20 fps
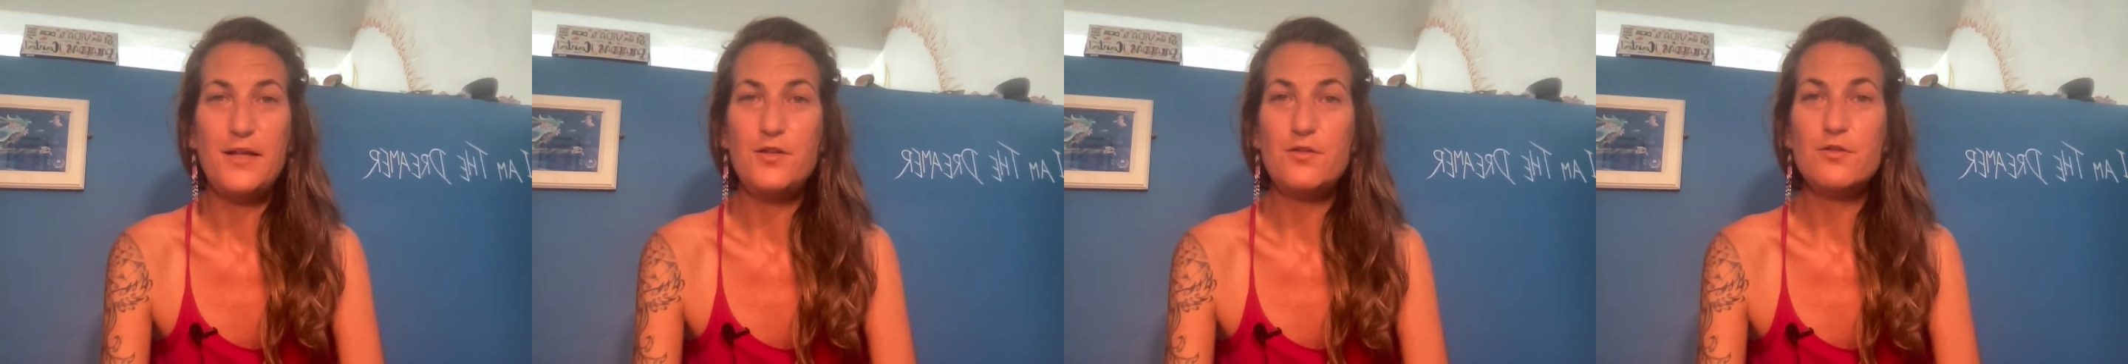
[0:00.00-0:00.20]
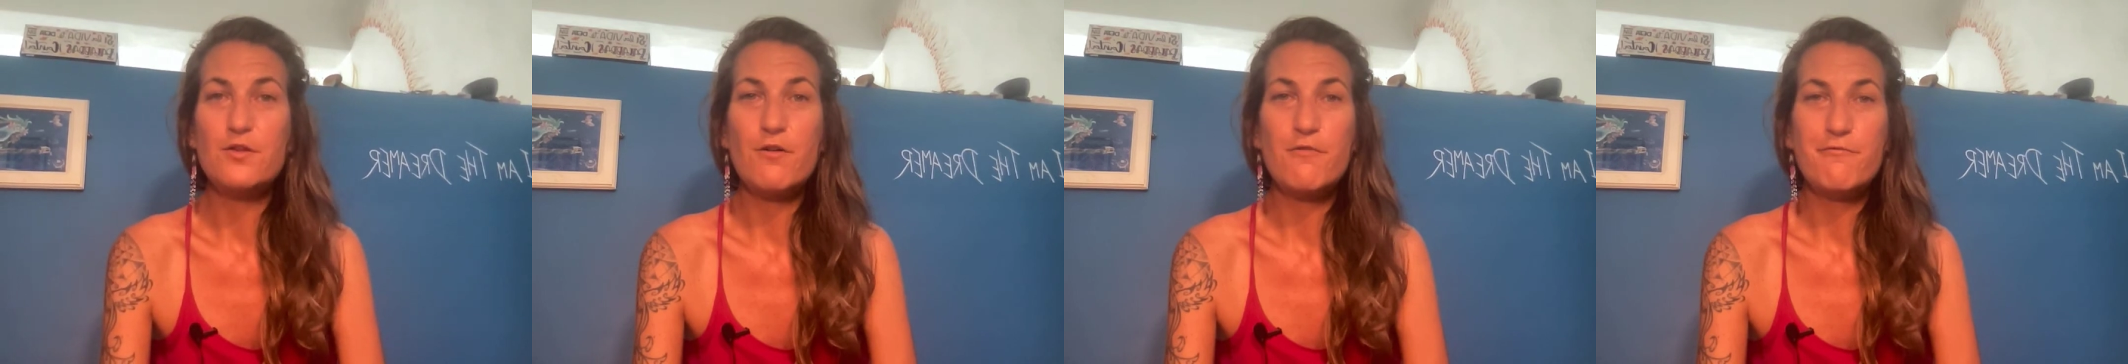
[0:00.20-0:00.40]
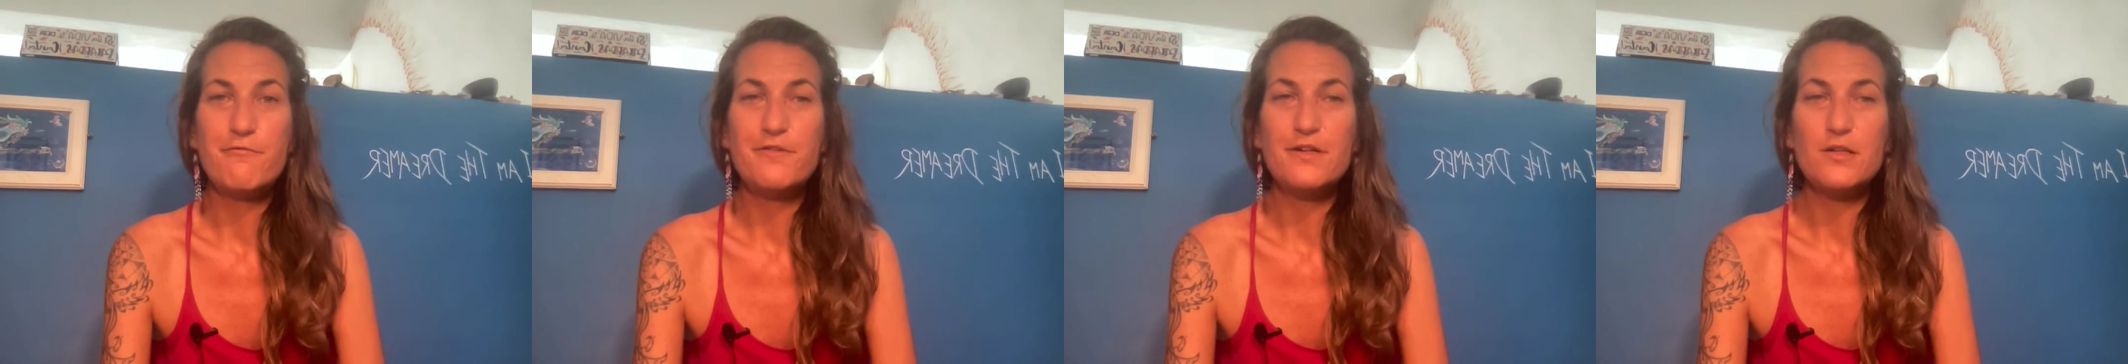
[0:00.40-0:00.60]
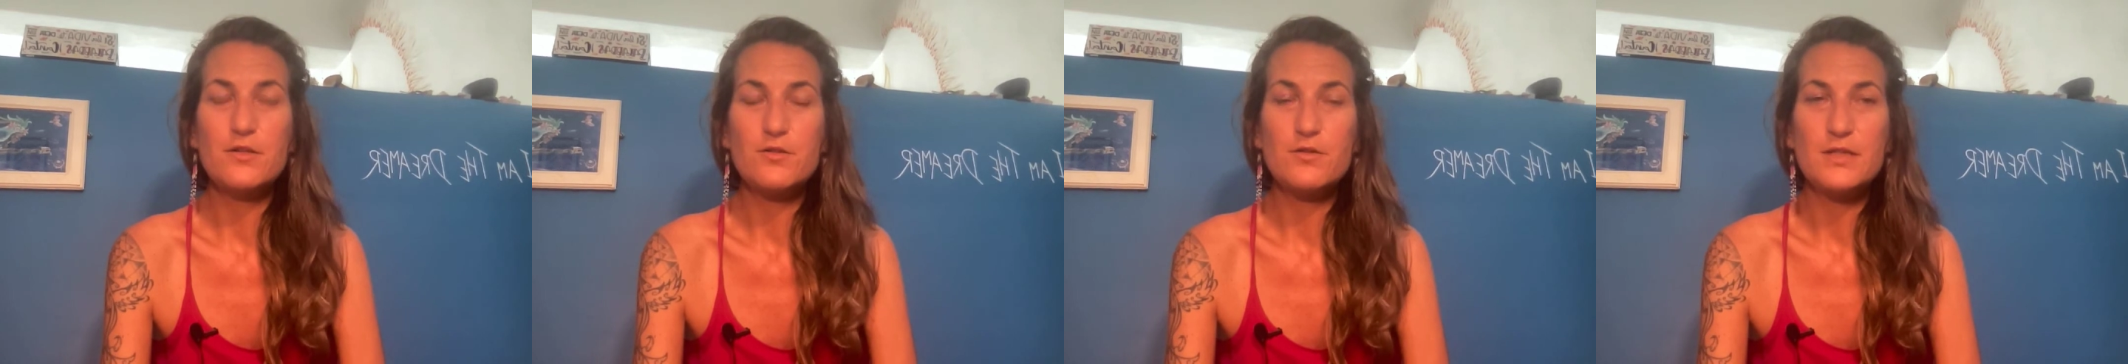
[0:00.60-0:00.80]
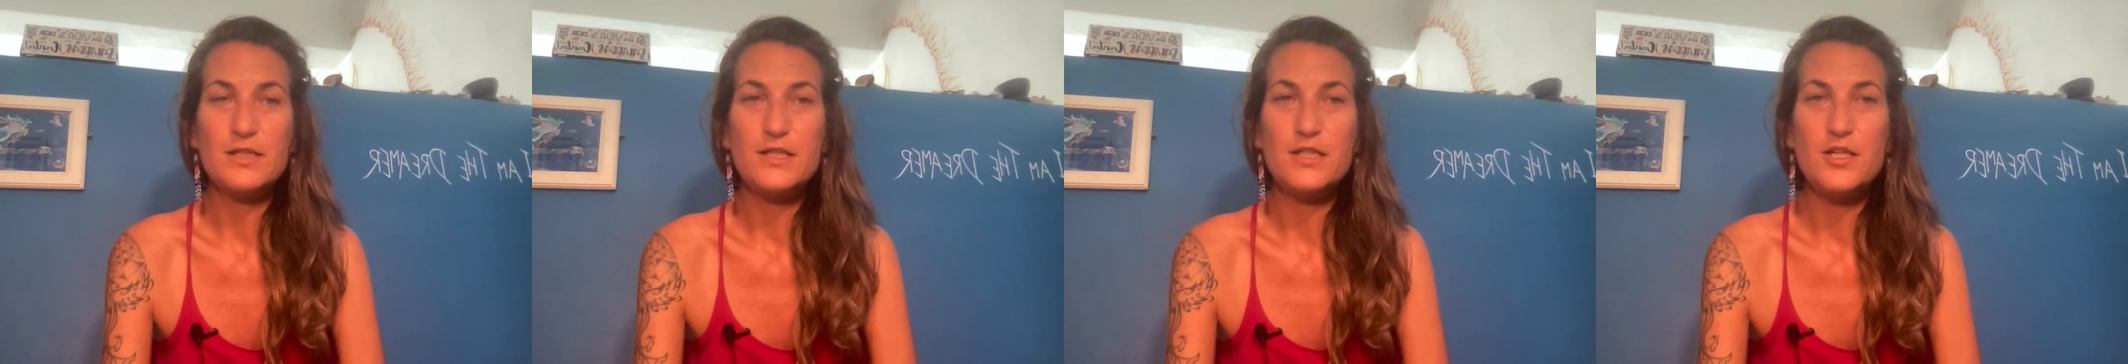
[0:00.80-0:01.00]
you don't feel
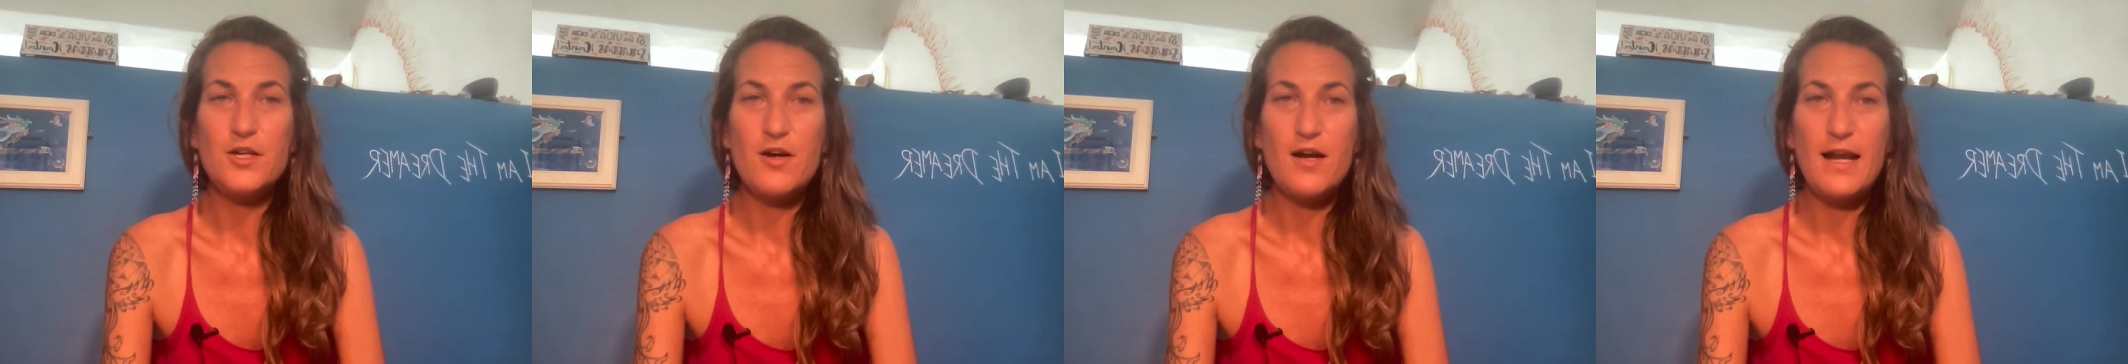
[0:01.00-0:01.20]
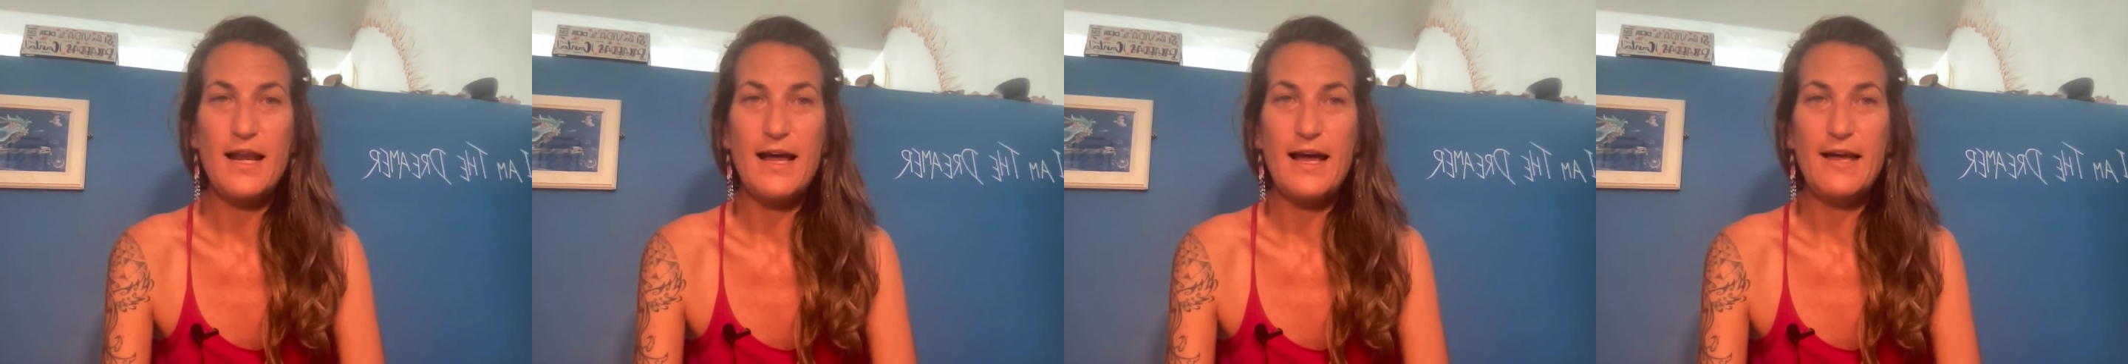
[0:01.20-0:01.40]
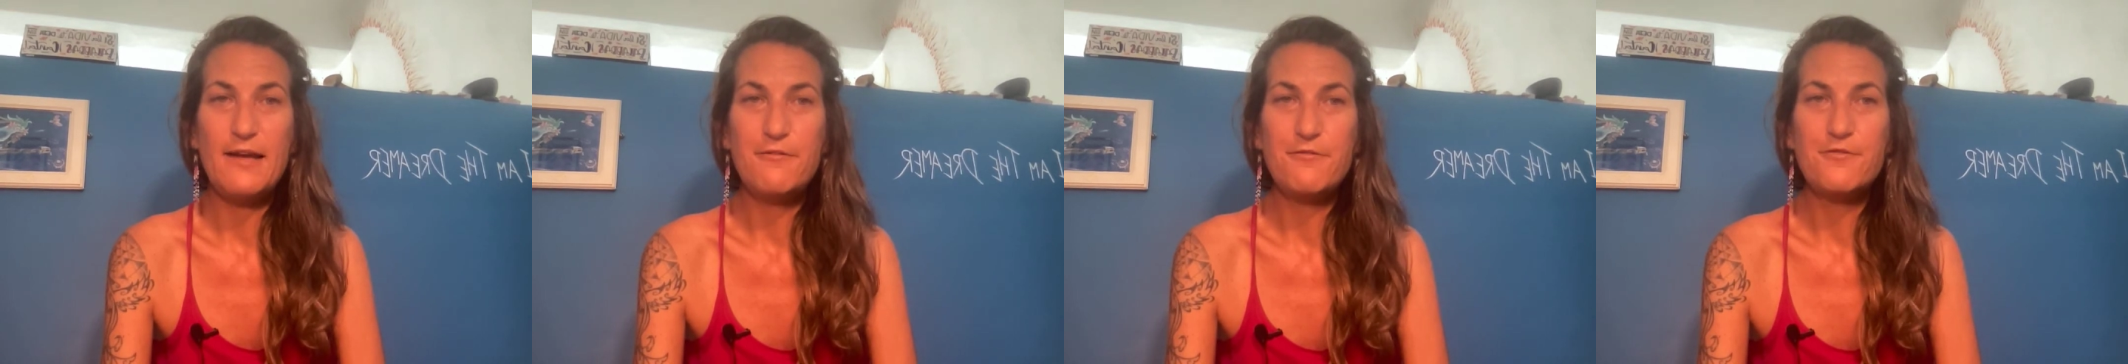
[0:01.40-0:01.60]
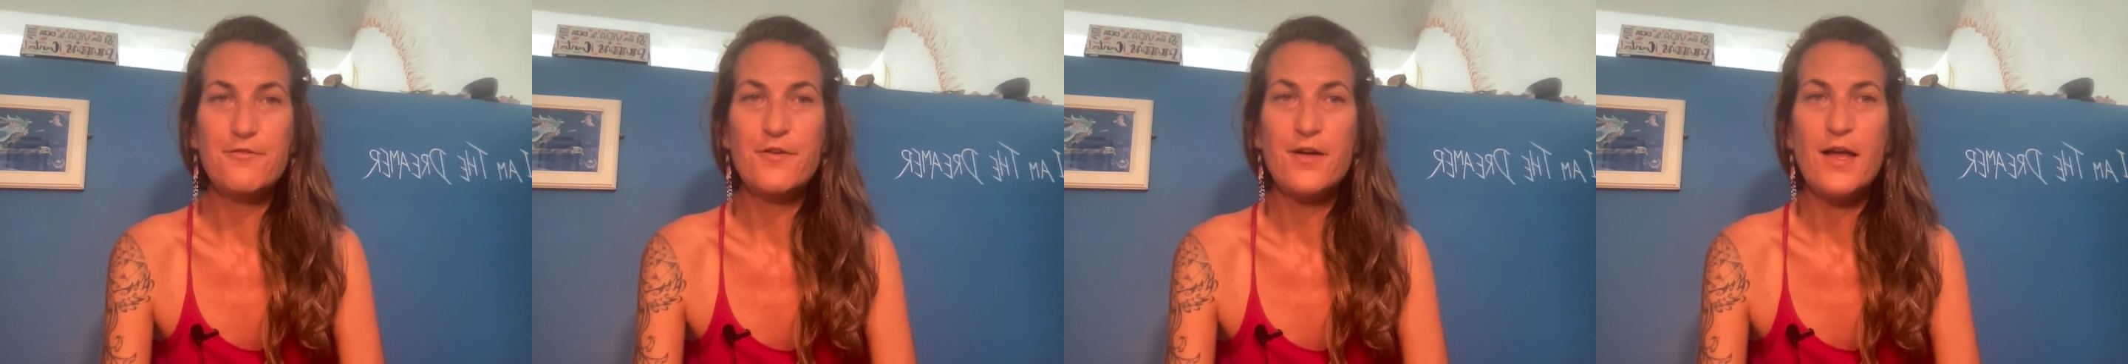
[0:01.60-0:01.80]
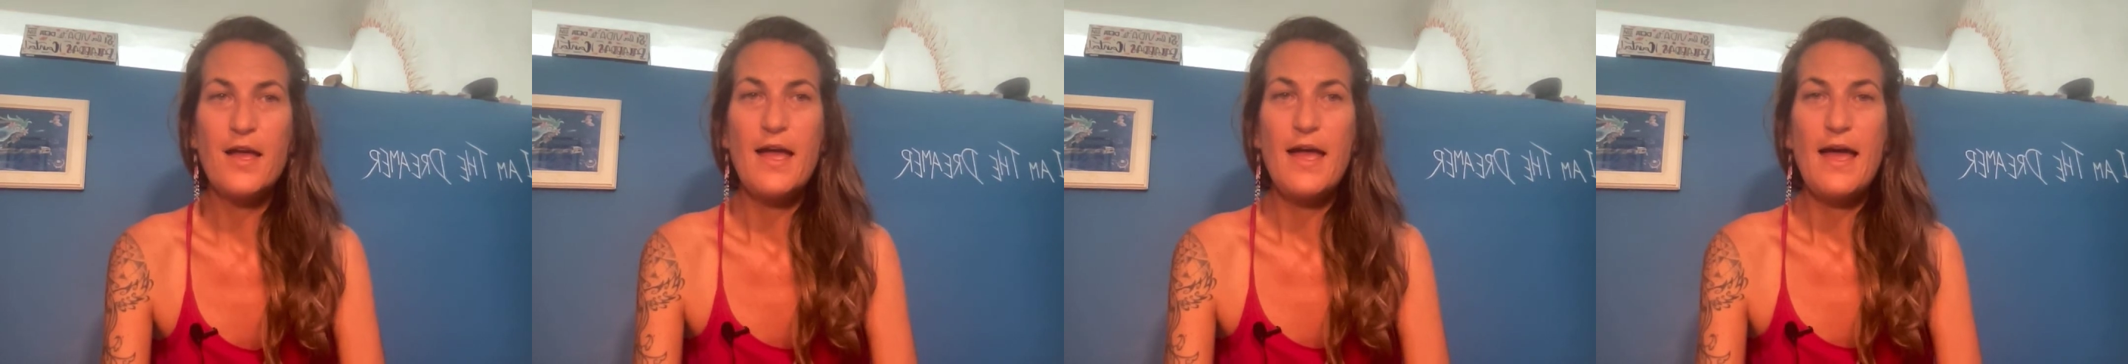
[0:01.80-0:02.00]
good in your life,
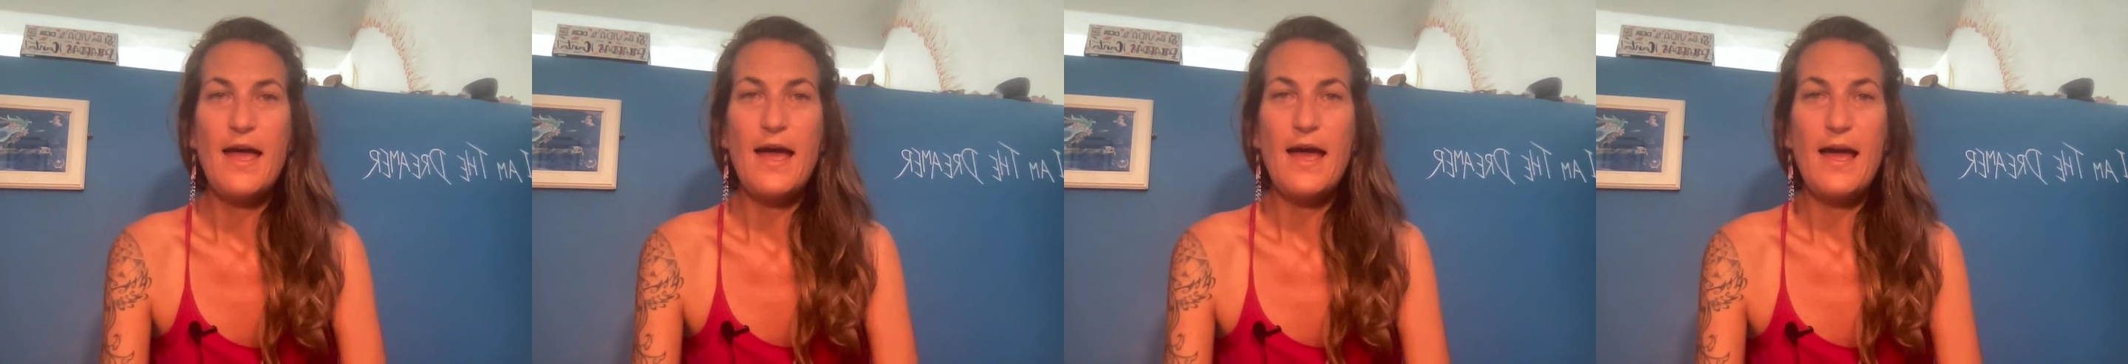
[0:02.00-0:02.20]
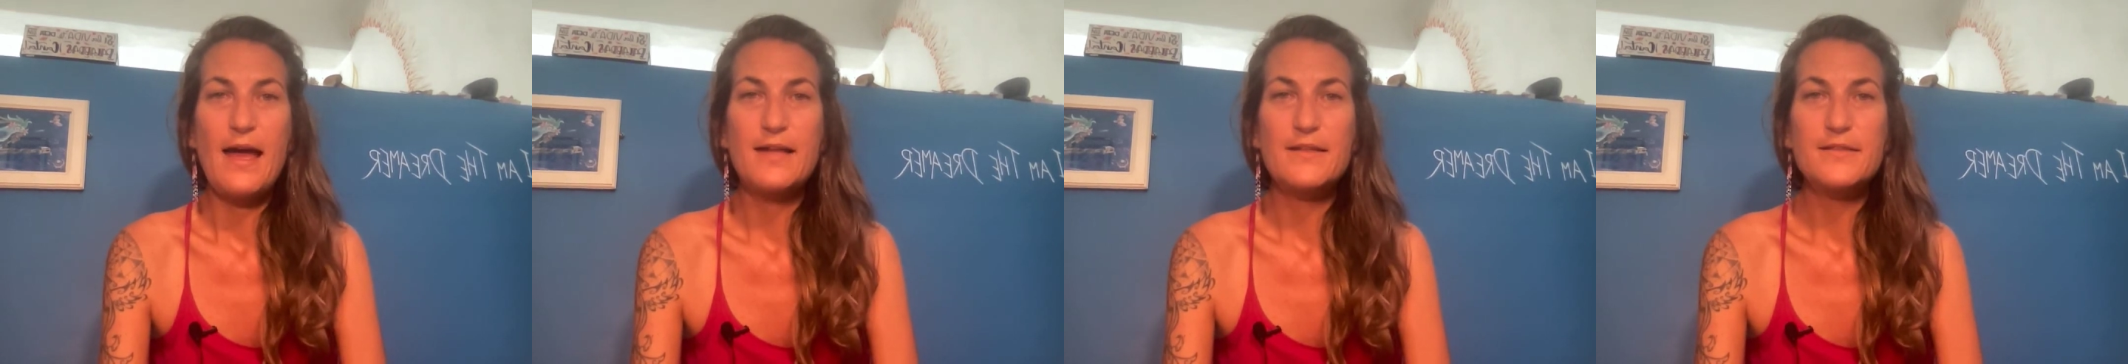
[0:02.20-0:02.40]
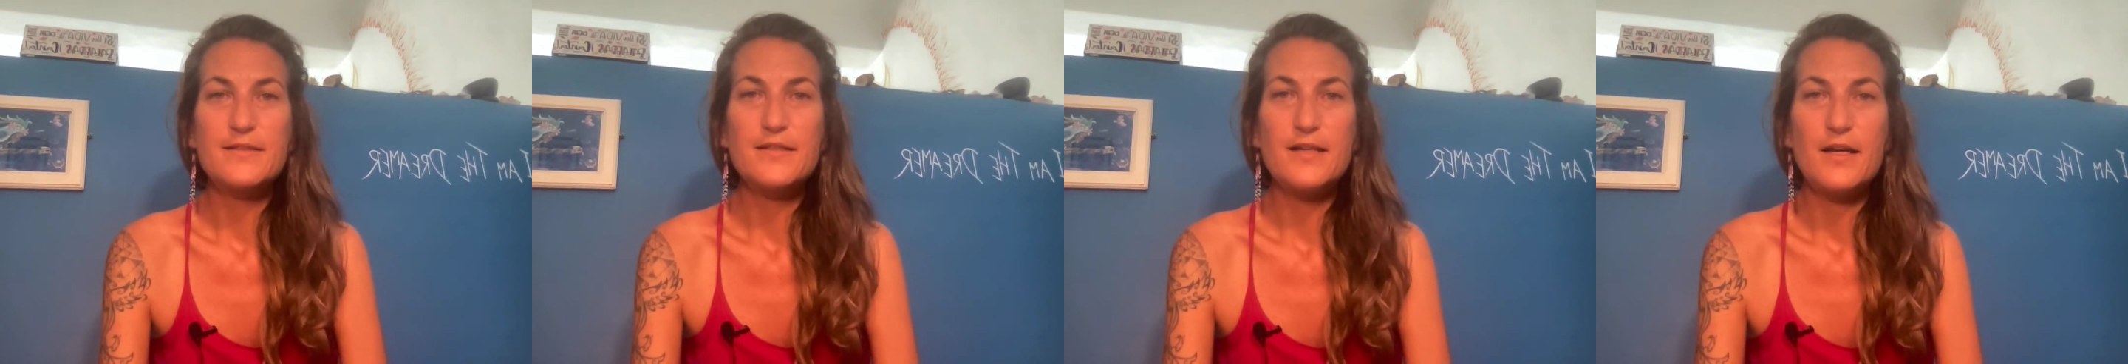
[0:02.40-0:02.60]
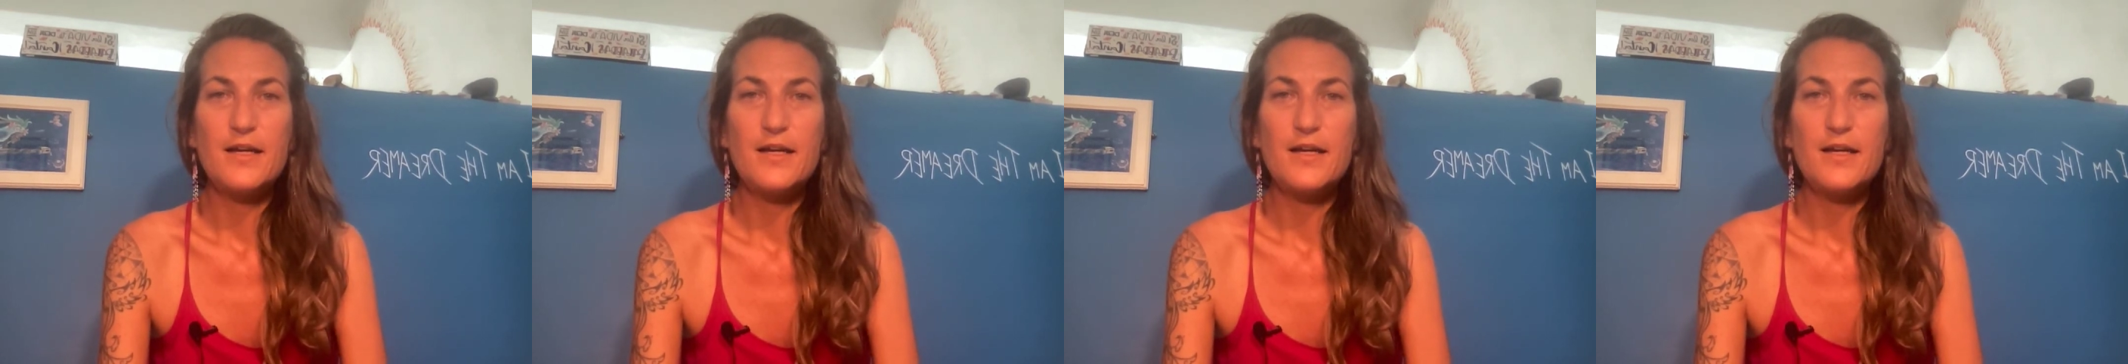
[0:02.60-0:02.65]
and